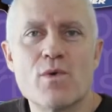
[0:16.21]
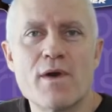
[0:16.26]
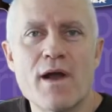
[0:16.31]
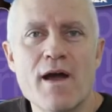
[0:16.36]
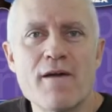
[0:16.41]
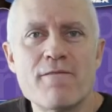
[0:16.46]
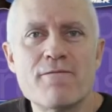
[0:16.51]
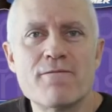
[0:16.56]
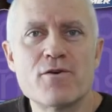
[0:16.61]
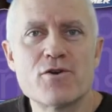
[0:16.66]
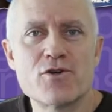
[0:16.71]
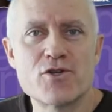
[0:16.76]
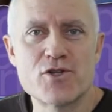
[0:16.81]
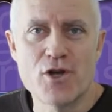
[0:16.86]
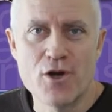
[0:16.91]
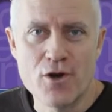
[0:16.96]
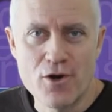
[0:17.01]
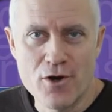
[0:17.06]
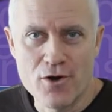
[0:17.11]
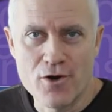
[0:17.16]
right, so when I
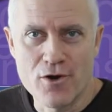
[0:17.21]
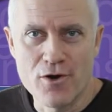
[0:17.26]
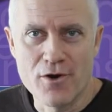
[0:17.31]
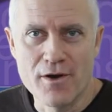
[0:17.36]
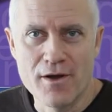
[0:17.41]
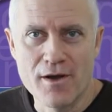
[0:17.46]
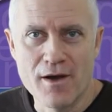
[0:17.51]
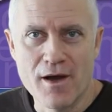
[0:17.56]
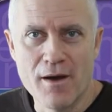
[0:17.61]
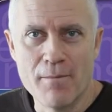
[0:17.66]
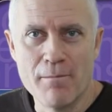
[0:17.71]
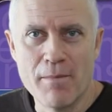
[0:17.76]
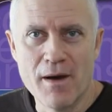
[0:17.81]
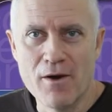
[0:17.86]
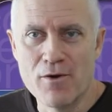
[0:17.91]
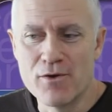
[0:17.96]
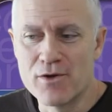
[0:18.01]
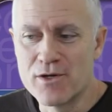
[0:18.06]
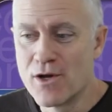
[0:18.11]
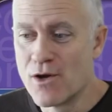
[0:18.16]
first heard
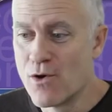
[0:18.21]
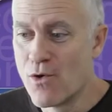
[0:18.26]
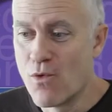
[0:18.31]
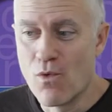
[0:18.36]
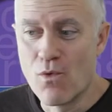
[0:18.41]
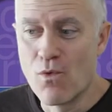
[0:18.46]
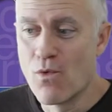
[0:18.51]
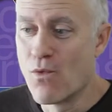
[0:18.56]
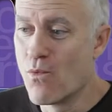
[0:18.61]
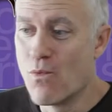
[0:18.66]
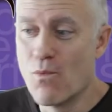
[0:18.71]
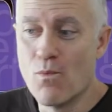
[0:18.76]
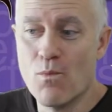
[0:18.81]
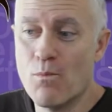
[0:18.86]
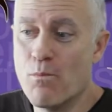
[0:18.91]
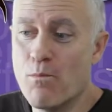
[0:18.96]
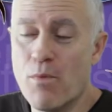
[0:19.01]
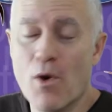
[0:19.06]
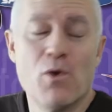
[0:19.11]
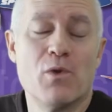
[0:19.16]
about
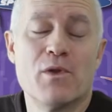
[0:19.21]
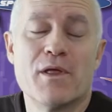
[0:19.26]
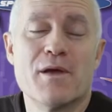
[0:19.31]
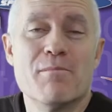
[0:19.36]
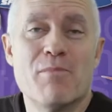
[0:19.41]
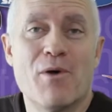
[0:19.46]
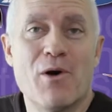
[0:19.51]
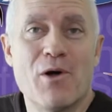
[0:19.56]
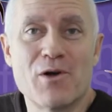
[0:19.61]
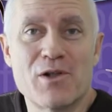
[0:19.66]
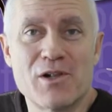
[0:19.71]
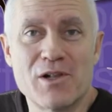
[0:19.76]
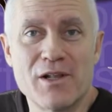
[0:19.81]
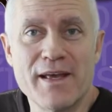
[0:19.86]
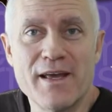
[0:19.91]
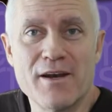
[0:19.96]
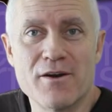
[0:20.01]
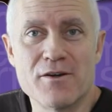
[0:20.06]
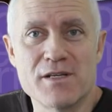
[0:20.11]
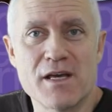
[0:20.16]
bowling ball
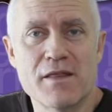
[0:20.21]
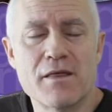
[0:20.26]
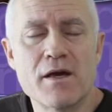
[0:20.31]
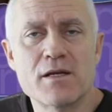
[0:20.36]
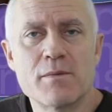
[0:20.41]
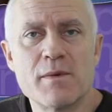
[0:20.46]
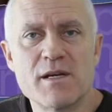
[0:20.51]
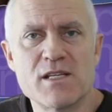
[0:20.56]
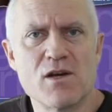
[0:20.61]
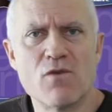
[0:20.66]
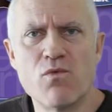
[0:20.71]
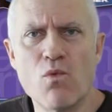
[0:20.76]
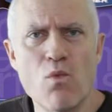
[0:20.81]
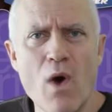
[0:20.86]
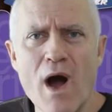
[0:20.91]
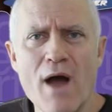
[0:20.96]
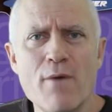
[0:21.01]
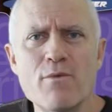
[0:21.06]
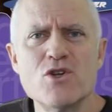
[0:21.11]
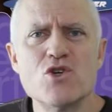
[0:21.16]
cleaners. I thought to myself,
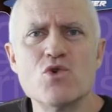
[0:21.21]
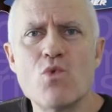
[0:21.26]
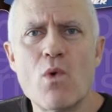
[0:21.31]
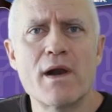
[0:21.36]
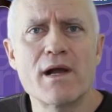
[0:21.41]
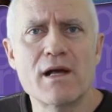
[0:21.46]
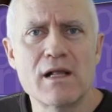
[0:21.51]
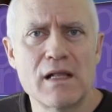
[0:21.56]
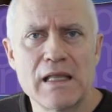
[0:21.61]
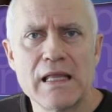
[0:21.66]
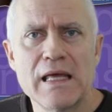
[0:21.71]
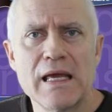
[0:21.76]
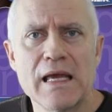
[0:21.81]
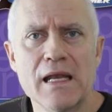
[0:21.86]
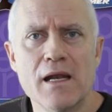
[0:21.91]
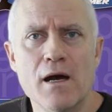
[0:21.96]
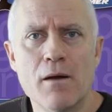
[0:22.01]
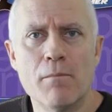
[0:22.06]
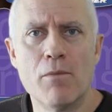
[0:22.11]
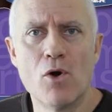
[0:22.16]
why would you want to
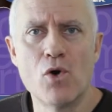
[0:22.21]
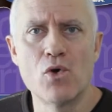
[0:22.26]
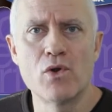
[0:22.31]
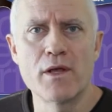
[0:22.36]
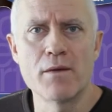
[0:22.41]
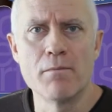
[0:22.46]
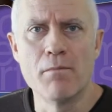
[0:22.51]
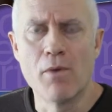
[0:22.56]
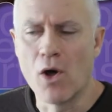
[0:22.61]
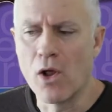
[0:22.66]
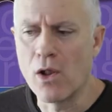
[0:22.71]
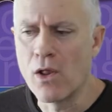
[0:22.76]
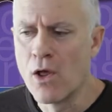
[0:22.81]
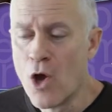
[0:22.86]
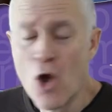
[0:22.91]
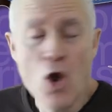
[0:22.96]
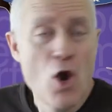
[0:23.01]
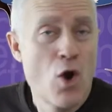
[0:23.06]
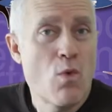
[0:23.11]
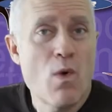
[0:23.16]
clean a bowling
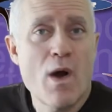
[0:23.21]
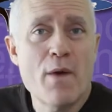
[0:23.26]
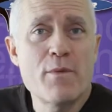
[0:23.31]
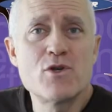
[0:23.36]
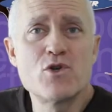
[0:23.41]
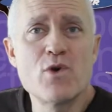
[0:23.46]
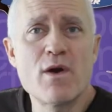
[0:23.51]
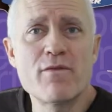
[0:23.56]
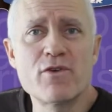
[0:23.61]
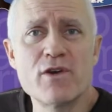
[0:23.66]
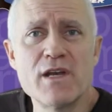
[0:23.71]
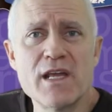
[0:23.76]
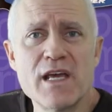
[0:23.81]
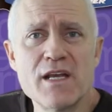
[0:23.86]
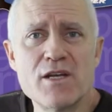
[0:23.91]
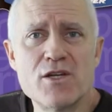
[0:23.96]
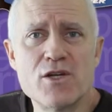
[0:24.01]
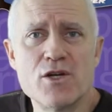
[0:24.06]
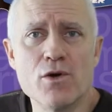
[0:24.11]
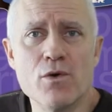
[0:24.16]
ball or why would you ever
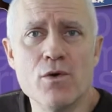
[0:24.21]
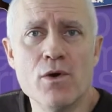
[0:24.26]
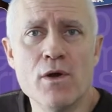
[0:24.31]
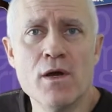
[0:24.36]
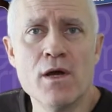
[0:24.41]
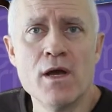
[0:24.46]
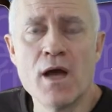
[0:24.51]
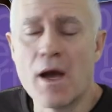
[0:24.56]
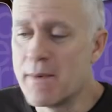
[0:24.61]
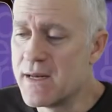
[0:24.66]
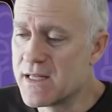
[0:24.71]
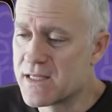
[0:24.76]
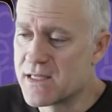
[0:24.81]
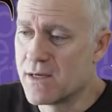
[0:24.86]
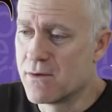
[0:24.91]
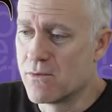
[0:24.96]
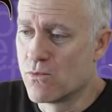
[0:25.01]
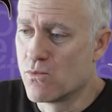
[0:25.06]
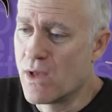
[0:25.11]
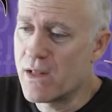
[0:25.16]
need to? I mean,
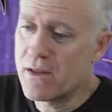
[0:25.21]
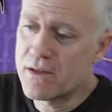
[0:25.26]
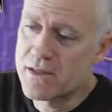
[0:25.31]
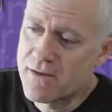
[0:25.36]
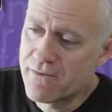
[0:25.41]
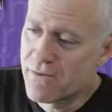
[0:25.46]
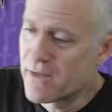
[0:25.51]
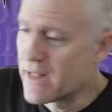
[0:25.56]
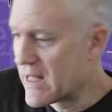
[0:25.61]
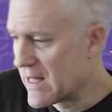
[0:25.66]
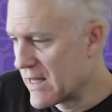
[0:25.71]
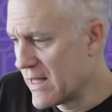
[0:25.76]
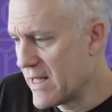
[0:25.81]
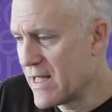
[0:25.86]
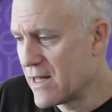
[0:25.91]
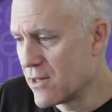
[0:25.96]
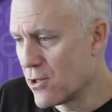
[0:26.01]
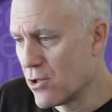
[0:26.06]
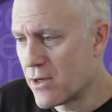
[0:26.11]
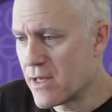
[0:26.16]
it's a relatively
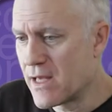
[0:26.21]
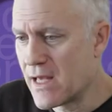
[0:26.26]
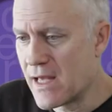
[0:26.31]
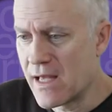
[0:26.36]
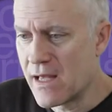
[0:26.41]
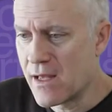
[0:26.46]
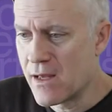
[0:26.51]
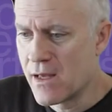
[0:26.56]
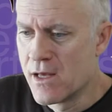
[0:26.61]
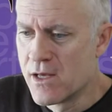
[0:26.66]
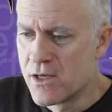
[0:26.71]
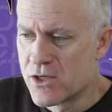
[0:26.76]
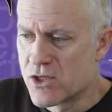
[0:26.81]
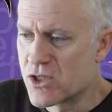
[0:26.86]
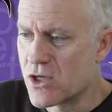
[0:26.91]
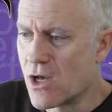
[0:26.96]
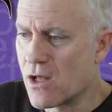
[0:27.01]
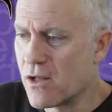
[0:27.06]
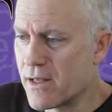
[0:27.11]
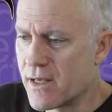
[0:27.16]
clean looking,
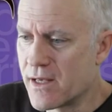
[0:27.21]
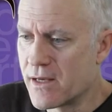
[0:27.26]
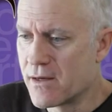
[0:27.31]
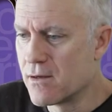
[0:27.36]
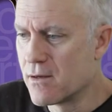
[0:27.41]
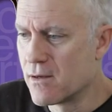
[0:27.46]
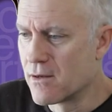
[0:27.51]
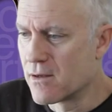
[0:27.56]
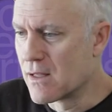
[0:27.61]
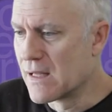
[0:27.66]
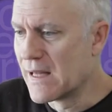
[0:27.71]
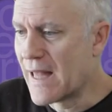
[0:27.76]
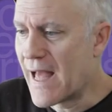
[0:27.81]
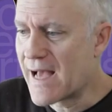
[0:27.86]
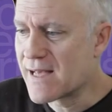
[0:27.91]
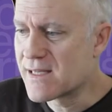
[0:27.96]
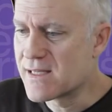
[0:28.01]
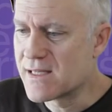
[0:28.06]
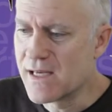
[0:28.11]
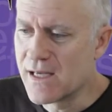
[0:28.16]
solid,
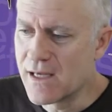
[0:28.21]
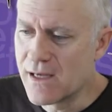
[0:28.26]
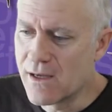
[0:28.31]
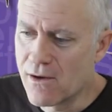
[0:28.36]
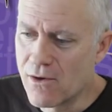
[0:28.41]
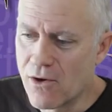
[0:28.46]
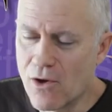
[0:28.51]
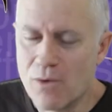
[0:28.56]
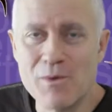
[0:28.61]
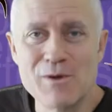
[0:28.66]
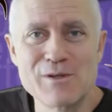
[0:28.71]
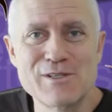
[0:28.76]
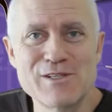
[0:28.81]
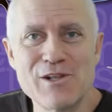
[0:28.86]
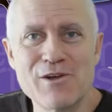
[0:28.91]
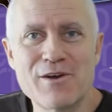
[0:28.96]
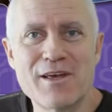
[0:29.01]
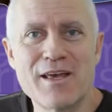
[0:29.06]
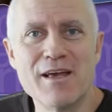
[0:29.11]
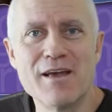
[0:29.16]
glassy
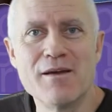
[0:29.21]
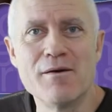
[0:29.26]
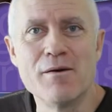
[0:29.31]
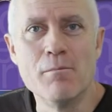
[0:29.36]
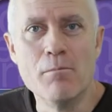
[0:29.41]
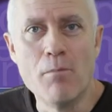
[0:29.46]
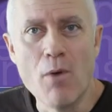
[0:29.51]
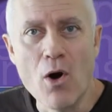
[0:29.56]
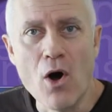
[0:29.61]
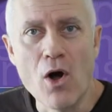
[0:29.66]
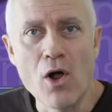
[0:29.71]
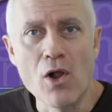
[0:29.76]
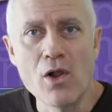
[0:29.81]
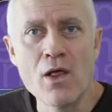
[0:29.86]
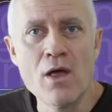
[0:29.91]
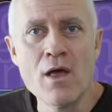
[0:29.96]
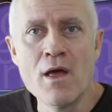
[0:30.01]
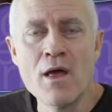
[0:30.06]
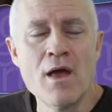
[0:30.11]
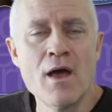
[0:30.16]
almost looking
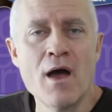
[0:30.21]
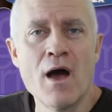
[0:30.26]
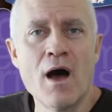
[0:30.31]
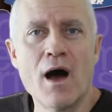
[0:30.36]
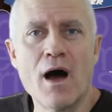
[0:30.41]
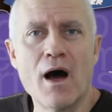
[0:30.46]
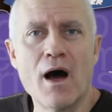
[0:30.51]
ball